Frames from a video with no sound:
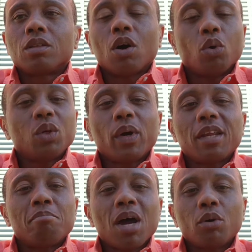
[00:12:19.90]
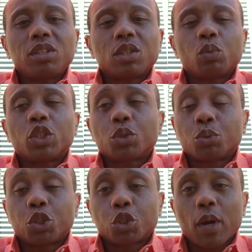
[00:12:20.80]
the only way to mount it was
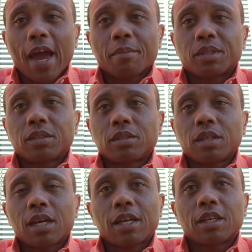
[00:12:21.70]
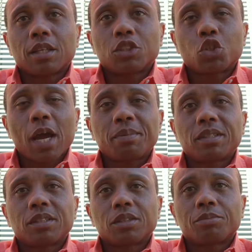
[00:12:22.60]
through straps. They got a strap
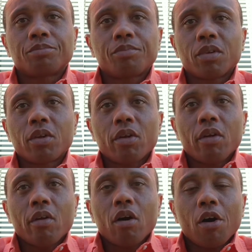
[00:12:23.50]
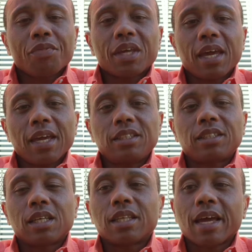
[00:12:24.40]
system on the
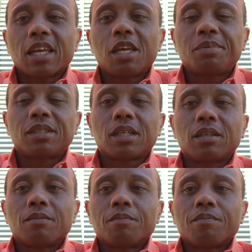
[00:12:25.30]
casing that keeps it